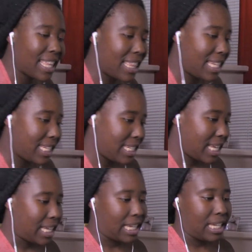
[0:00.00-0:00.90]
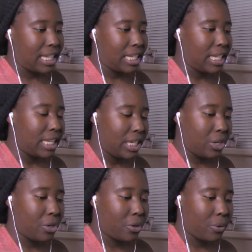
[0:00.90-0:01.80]
this
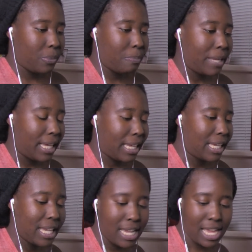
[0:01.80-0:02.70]
ear pick,